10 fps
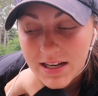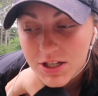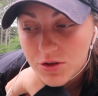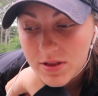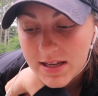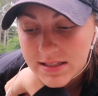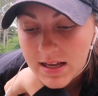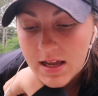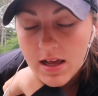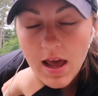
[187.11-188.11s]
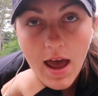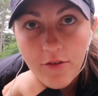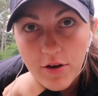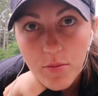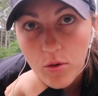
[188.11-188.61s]
I do this
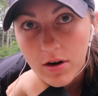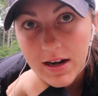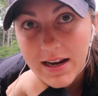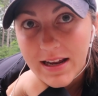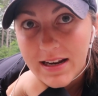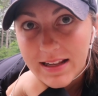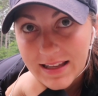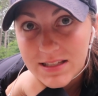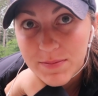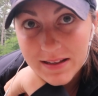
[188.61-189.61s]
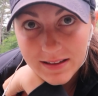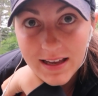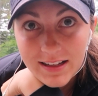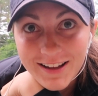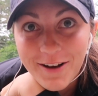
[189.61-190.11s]
every morning and it lets me
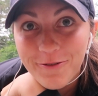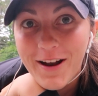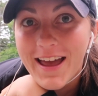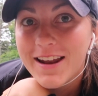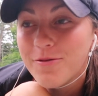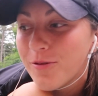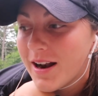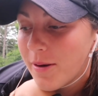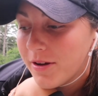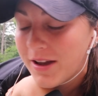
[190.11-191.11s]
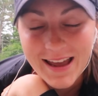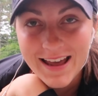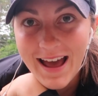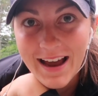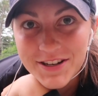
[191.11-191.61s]
get a lot read when I
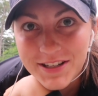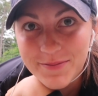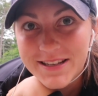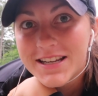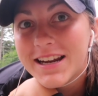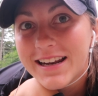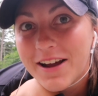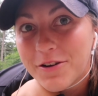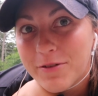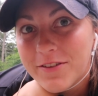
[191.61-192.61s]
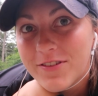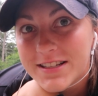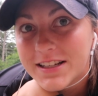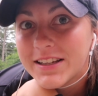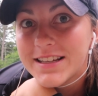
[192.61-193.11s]
can't actually be sitting down to read
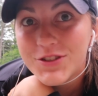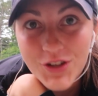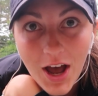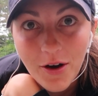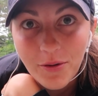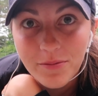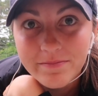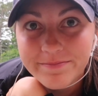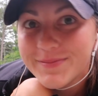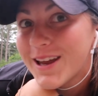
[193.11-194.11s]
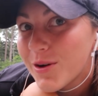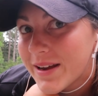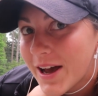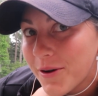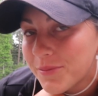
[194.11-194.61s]
physically. So here we go.